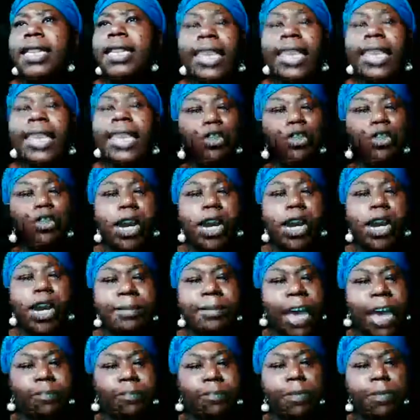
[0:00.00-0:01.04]
These
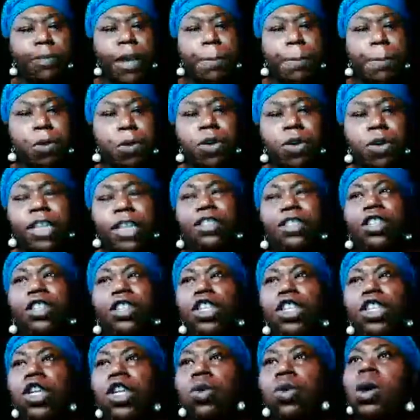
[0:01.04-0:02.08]
dreams have to be important
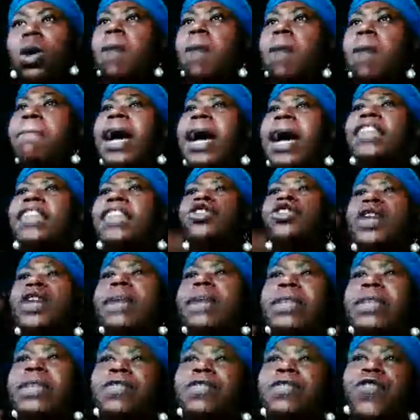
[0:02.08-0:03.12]
to you. My
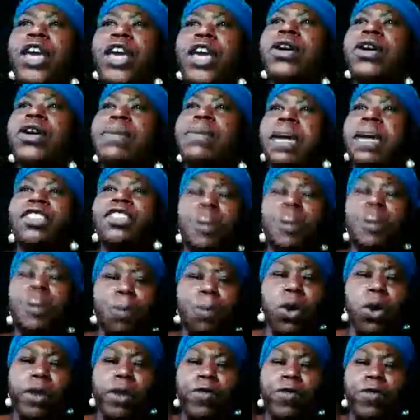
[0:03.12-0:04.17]
dream is very much
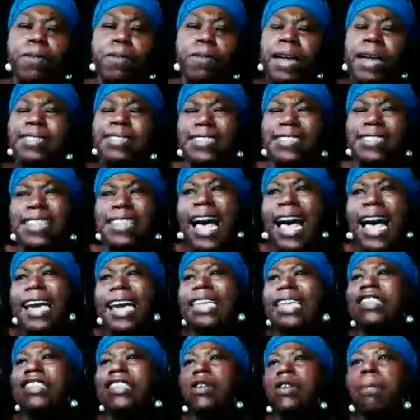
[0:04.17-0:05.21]
important for my
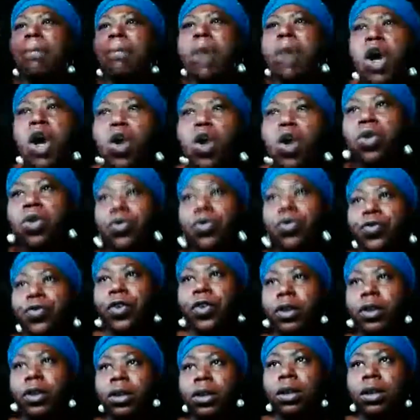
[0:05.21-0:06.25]
society to move.
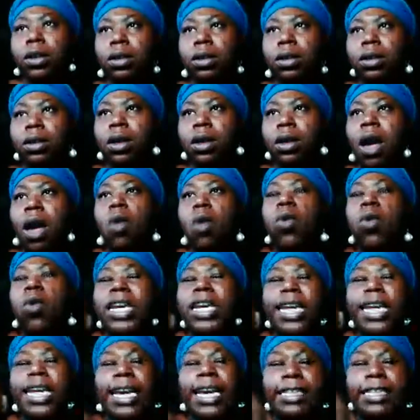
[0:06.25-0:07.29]

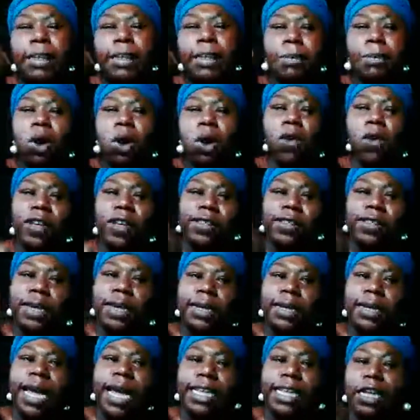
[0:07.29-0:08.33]
We need to move as a
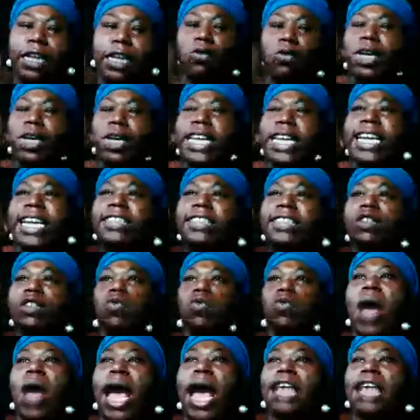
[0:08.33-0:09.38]
collective. We need to
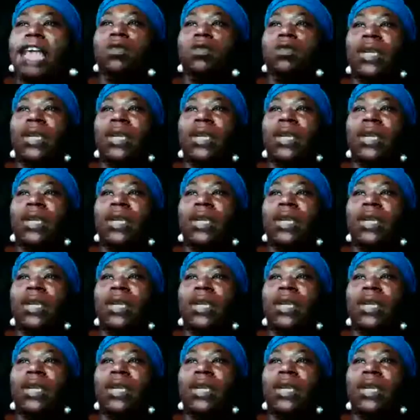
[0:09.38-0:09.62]
rise.